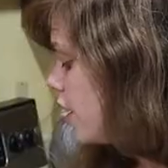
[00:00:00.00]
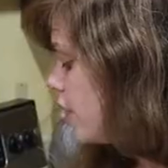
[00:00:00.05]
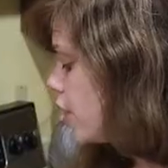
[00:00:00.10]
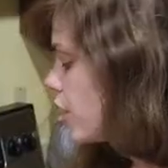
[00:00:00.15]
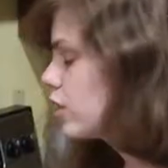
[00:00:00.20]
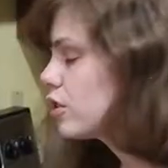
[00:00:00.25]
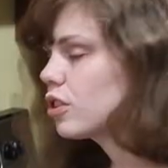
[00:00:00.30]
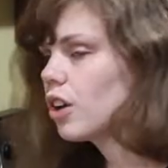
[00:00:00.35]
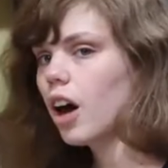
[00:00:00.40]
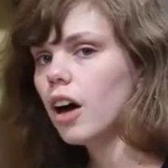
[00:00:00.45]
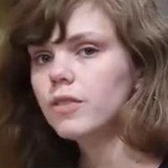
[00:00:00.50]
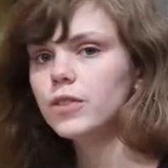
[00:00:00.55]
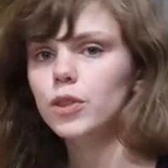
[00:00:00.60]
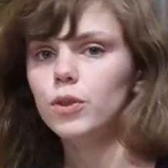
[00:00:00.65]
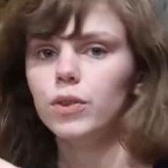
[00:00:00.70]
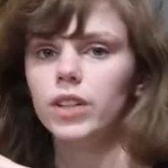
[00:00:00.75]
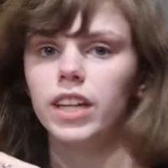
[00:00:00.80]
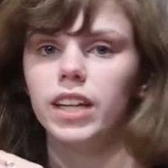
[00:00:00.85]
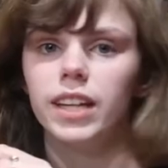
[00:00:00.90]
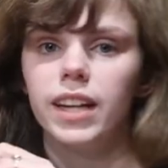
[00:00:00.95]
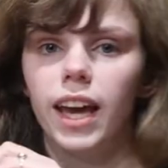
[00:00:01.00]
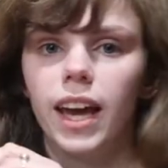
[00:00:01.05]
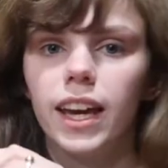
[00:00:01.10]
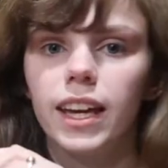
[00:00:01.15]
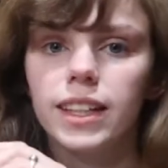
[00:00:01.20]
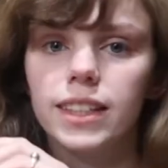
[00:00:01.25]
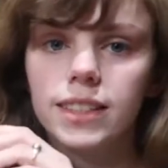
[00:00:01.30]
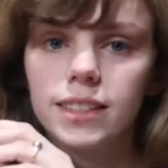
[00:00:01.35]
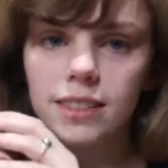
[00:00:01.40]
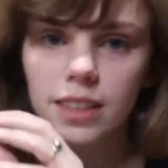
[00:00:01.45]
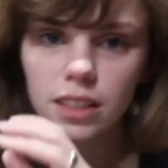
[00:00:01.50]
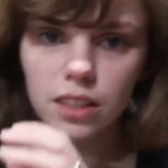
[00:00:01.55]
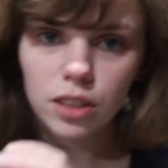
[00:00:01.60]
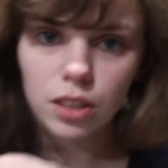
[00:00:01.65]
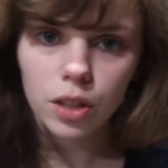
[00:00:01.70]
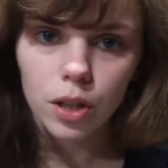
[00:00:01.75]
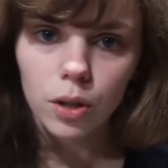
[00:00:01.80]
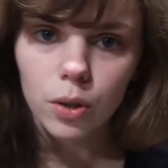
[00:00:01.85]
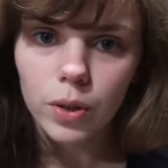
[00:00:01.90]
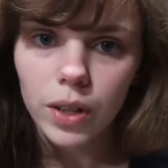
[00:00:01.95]
First off, you need a
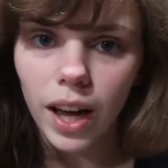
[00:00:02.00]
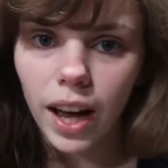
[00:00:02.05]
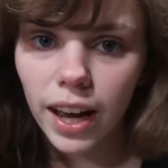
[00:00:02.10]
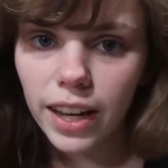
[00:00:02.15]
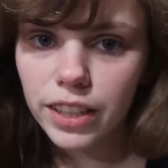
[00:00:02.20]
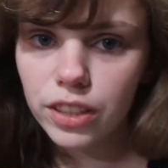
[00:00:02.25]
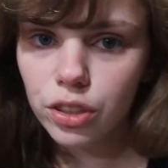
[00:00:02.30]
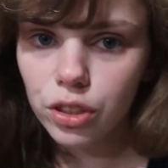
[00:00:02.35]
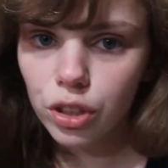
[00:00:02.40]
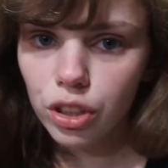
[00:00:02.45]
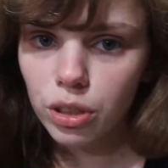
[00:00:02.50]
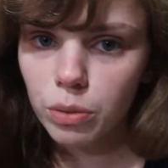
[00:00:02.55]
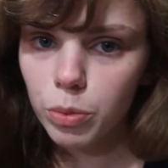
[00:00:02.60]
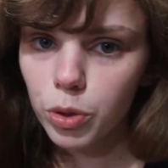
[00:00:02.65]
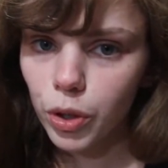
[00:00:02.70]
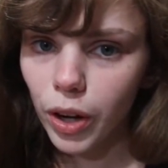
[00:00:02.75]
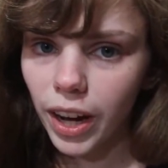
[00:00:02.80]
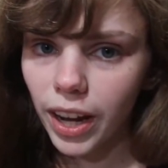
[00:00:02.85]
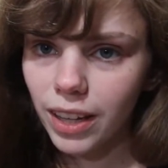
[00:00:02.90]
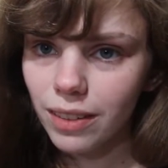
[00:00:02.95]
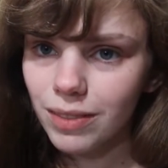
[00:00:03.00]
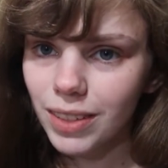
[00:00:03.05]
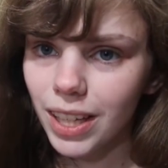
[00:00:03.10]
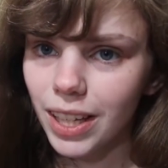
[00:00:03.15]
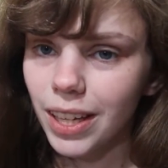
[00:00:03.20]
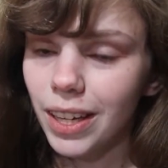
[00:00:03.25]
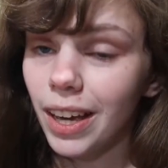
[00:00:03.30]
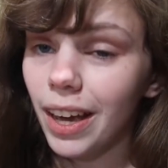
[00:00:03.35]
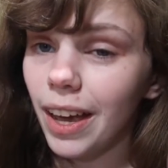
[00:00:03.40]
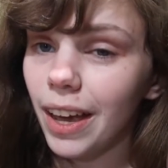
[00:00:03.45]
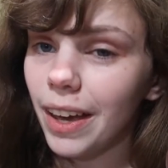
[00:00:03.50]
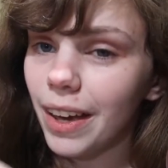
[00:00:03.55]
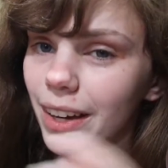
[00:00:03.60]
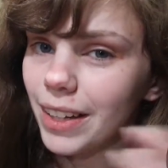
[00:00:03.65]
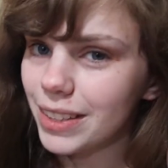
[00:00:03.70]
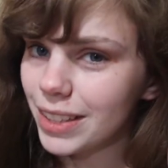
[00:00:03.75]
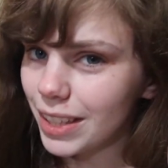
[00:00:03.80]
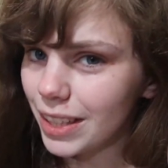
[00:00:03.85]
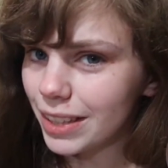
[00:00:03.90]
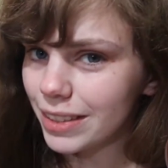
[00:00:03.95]
silicone ice cube tray,
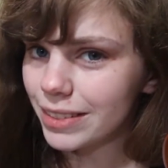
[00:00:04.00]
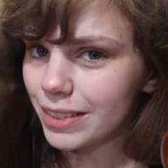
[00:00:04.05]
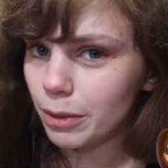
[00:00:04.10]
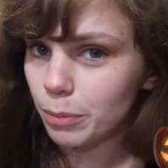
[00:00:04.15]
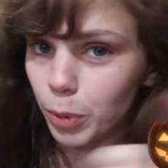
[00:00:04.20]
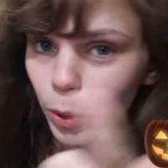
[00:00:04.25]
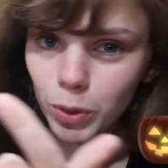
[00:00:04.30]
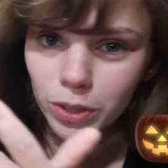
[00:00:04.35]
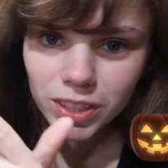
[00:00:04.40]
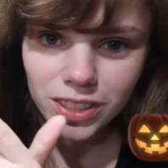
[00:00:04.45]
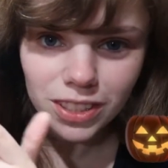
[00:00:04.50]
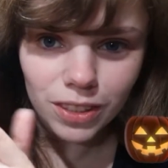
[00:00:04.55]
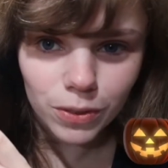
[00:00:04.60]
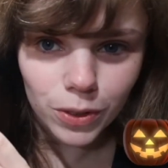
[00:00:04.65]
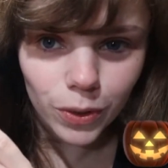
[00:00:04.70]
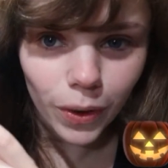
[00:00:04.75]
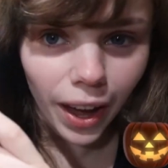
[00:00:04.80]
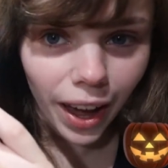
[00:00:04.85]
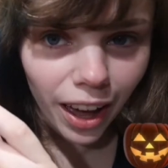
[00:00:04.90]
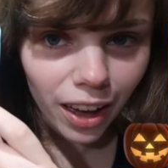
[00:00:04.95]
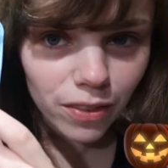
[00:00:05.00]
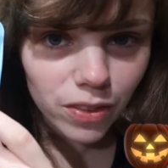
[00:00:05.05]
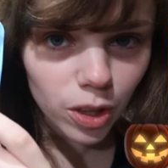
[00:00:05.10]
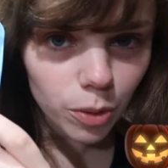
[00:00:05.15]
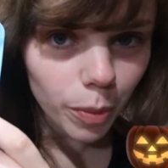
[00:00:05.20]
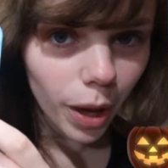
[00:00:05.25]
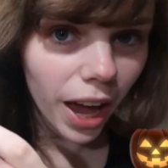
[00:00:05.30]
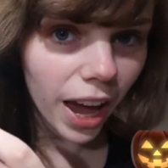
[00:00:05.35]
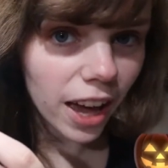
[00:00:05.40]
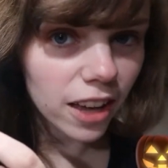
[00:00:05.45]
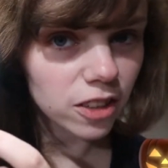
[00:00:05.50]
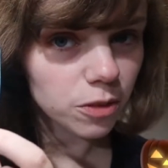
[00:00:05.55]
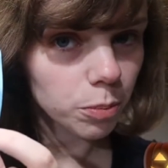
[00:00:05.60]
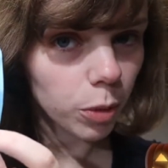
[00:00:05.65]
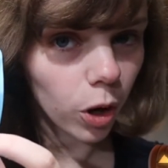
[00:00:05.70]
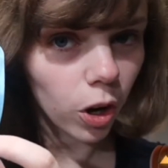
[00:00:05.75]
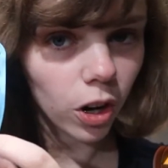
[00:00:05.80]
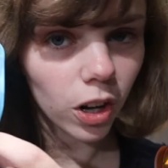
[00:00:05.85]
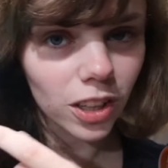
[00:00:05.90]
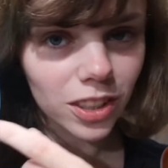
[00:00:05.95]
and it's a bonus if you have them as
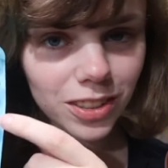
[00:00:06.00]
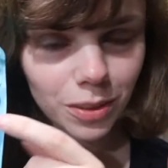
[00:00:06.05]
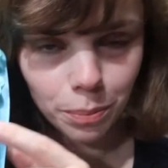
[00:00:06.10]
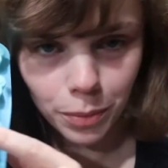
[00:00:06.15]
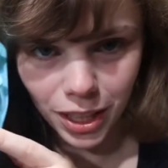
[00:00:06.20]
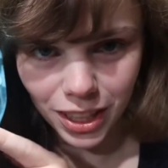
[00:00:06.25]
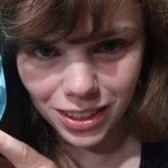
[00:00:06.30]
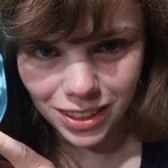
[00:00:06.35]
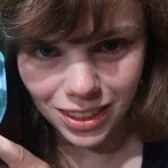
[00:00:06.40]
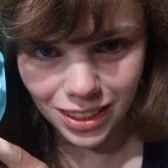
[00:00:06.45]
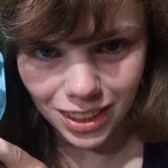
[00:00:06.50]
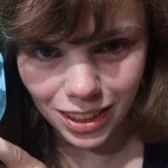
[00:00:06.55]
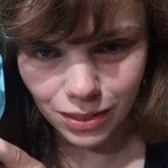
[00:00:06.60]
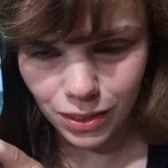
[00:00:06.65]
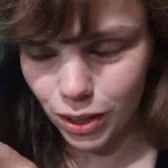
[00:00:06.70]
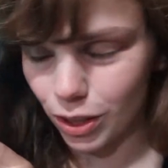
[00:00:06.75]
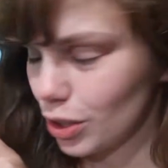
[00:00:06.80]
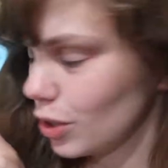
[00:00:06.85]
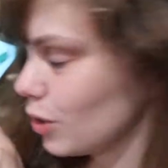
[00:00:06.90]
paws, makes it even